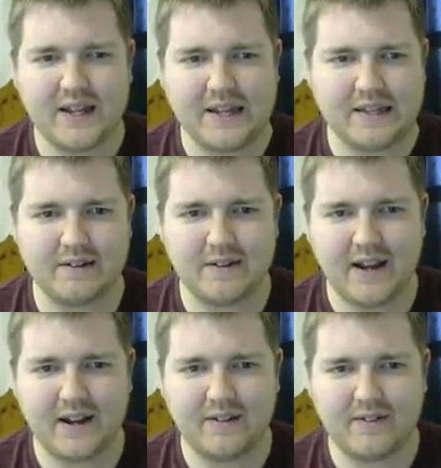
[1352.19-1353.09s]
is
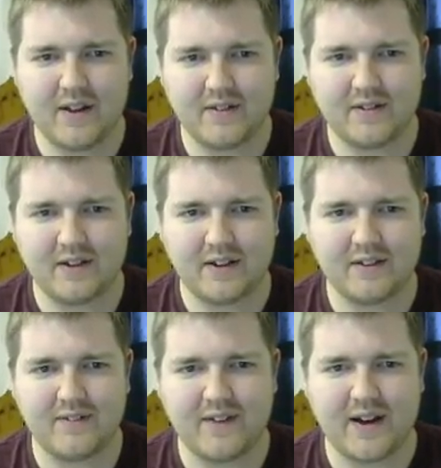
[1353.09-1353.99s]
negative
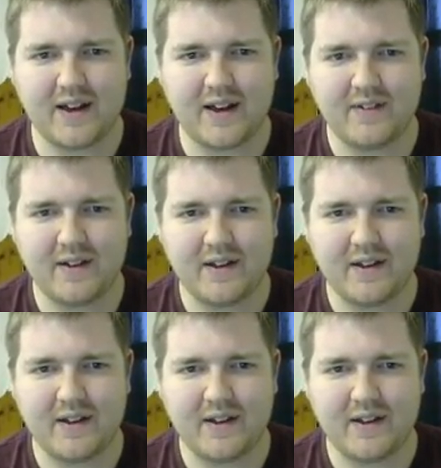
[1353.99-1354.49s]
65.